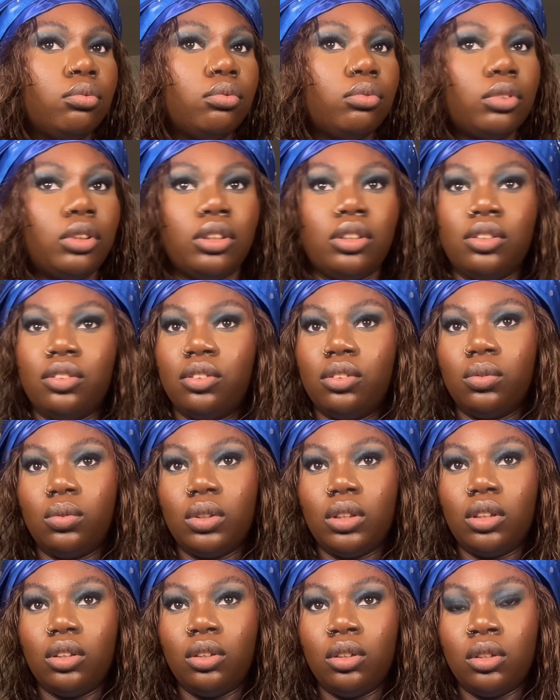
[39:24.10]
And this is
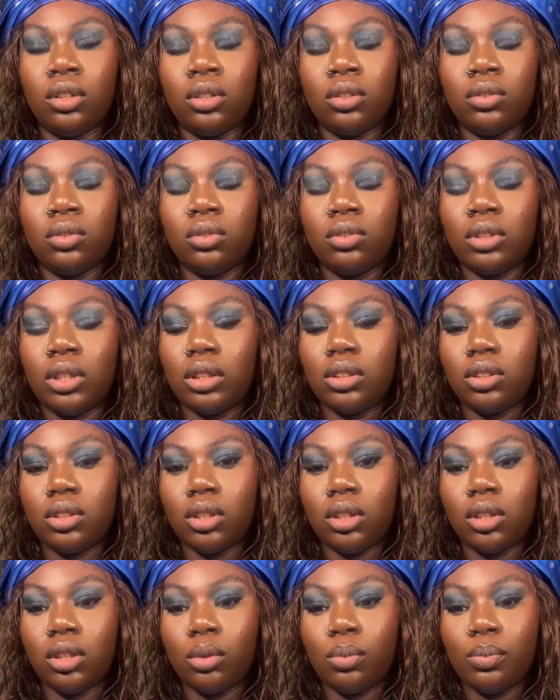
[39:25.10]
with no
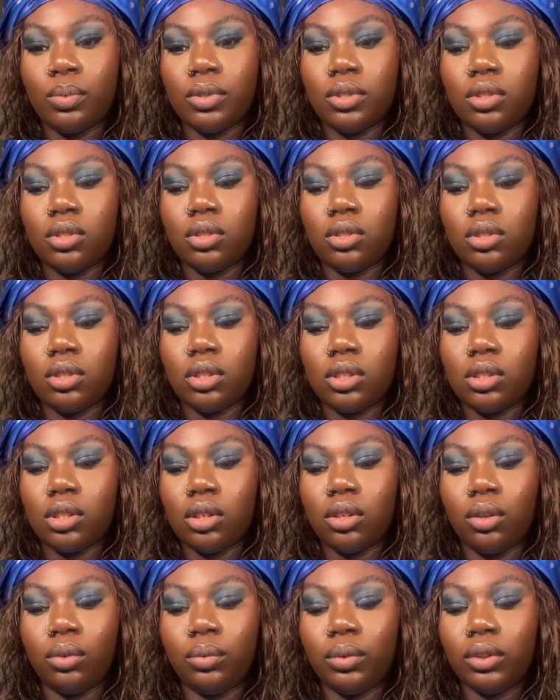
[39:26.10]
touch-ups because I
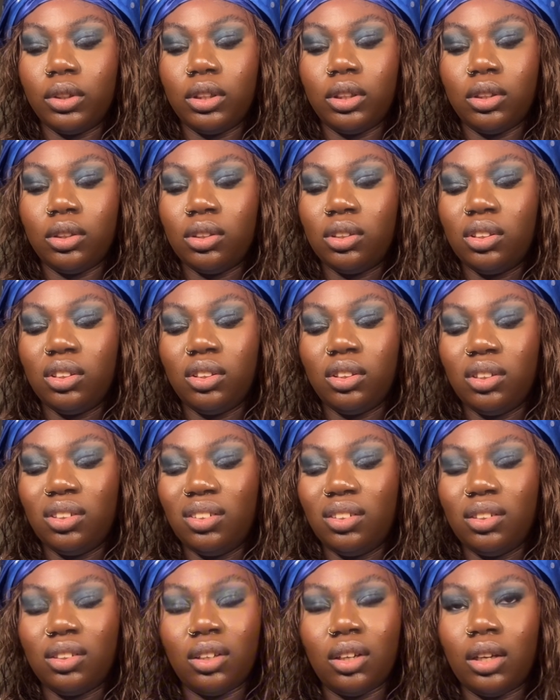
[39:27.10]
don't really
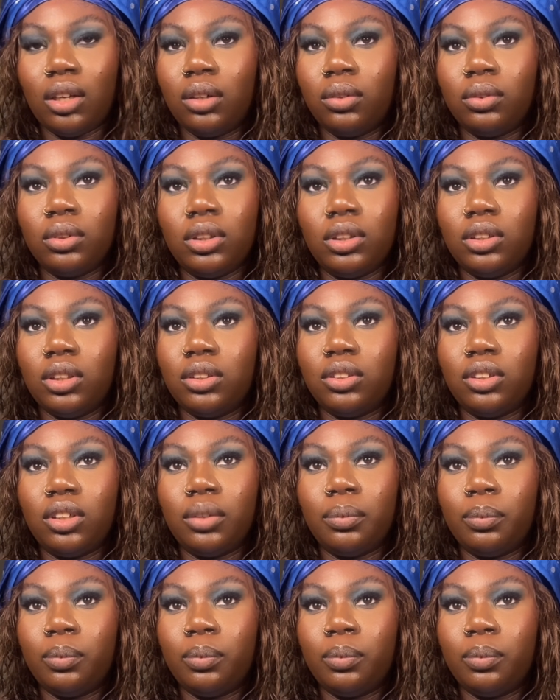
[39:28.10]
touch up.